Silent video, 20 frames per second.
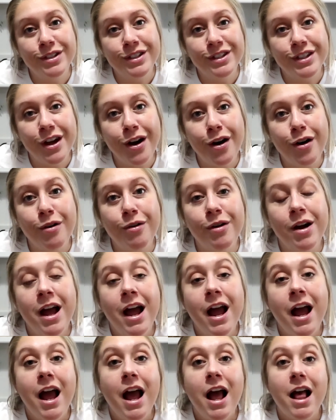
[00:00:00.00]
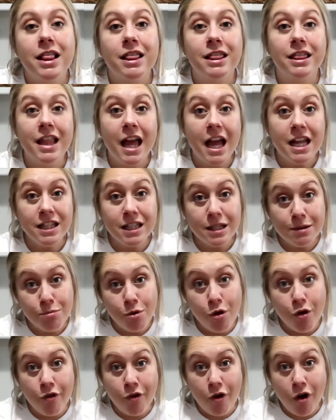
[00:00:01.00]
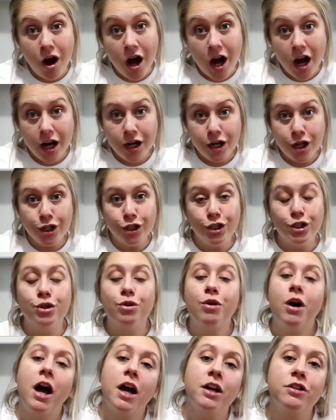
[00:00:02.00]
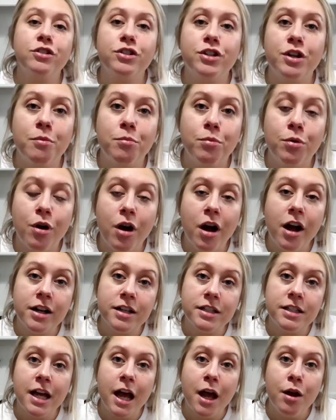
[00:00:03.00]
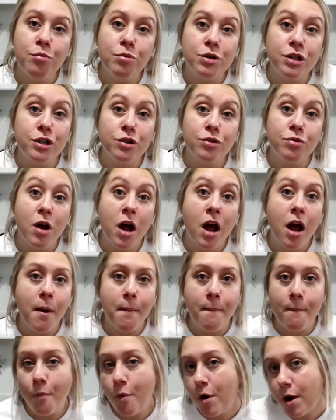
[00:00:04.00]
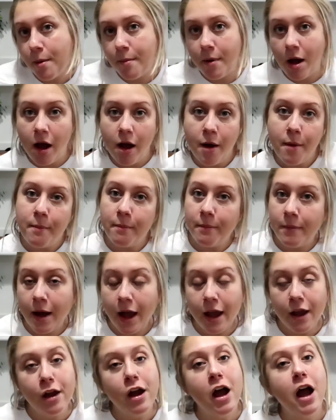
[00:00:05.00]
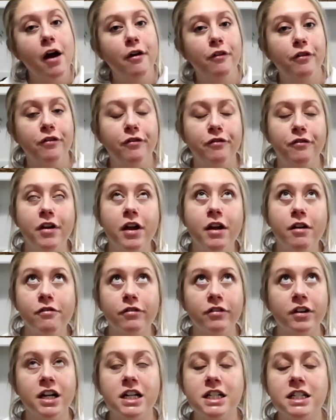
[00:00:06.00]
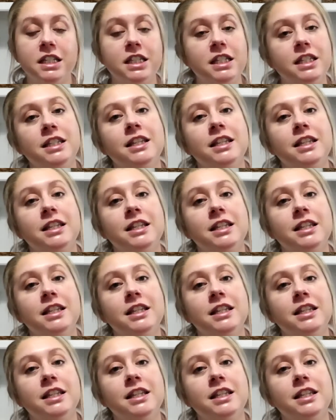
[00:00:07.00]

So let's move on to hydrogen peroxide, which is one of my favorites